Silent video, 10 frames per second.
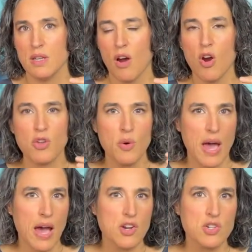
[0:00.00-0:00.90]
are you
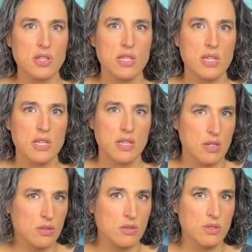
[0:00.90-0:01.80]
actually
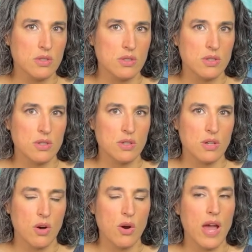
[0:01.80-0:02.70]
healed
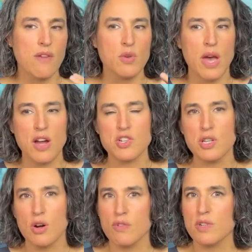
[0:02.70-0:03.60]
or have you actually
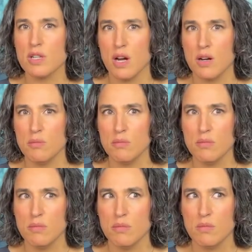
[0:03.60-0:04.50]
overcome
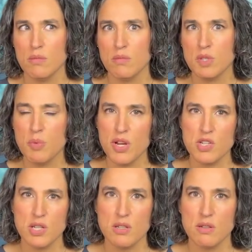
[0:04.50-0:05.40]
depression?